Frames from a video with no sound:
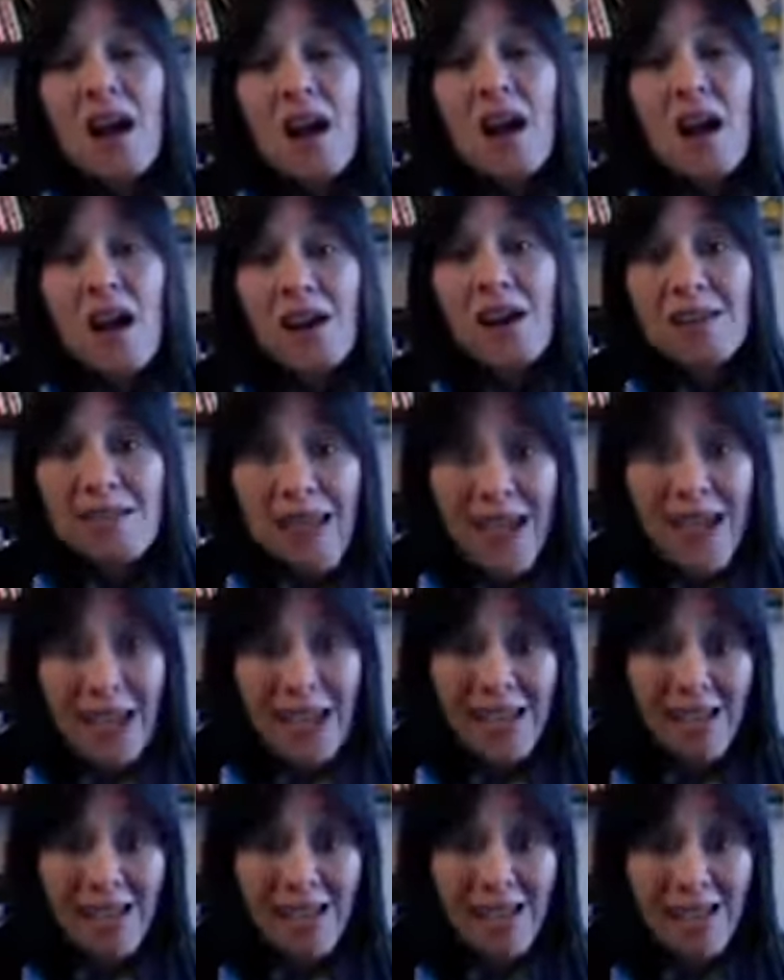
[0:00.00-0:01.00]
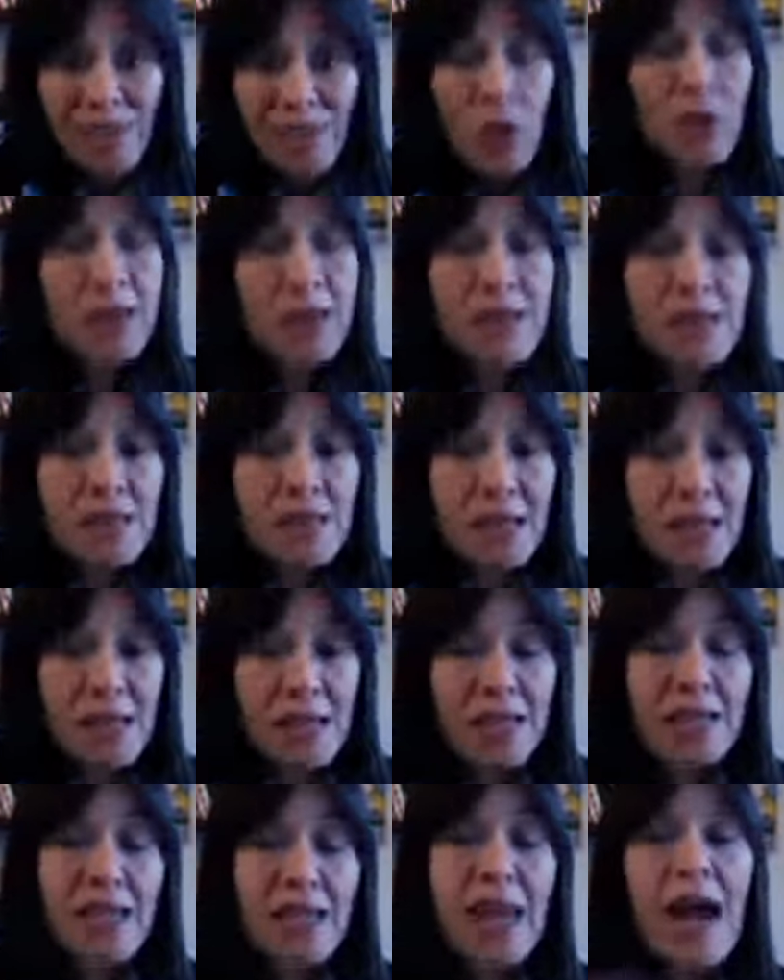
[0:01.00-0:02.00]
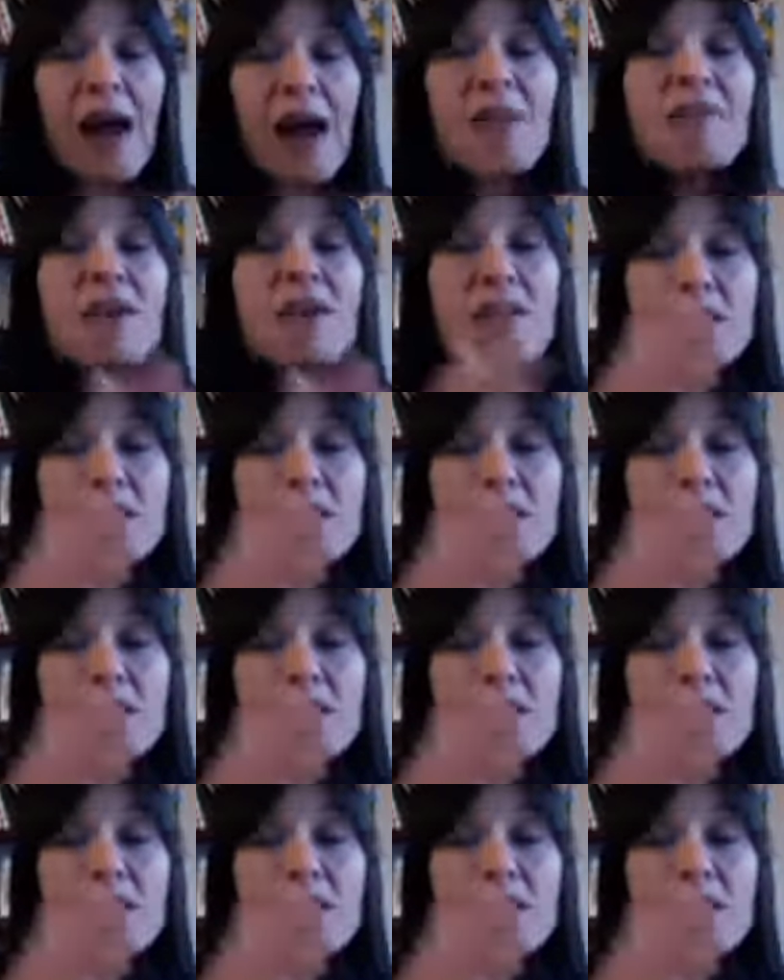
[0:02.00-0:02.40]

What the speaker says: are lacking, or they have